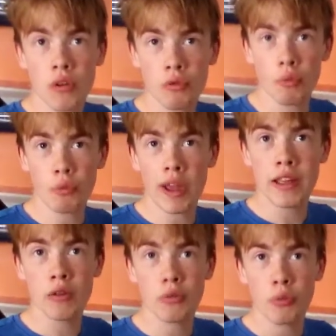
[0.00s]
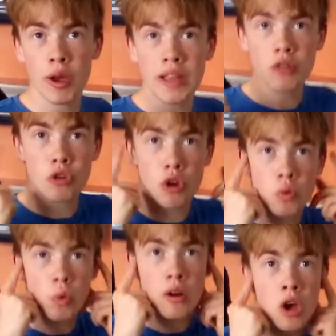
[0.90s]
From three, three,
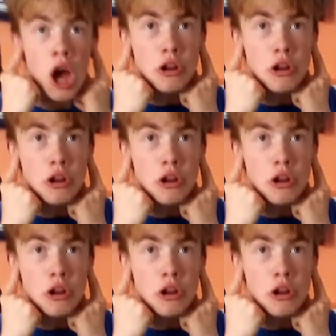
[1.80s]
two, one.